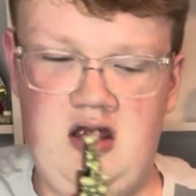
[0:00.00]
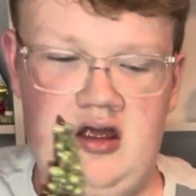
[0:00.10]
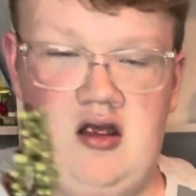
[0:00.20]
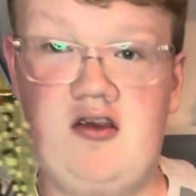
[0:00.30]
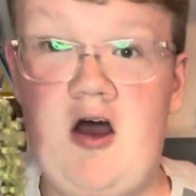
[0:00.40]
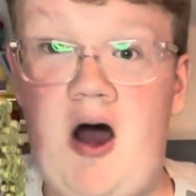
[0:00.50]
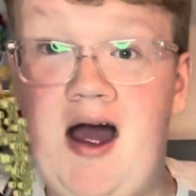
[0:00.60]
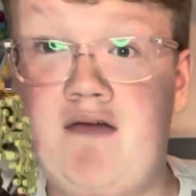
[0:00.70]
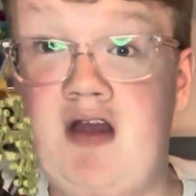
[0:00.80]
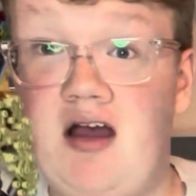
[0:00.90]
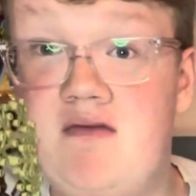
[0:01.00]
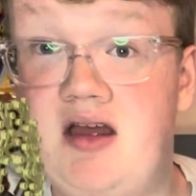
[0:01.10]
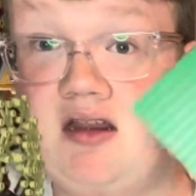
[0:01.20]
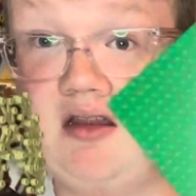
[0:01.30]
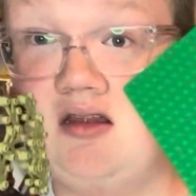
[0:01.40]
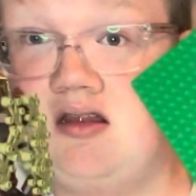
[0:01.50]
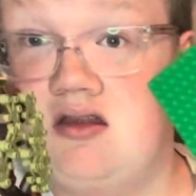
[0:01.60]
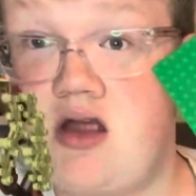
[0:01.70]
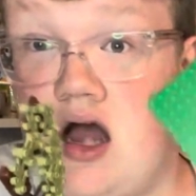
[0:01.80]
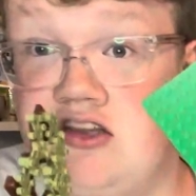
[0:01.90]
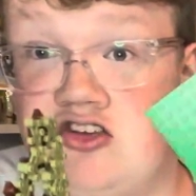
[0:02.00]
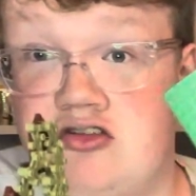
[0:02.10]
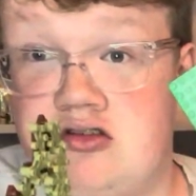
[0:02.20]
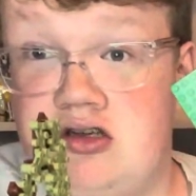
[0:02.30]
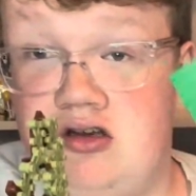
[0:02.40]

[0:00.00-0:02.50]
So I have not even touched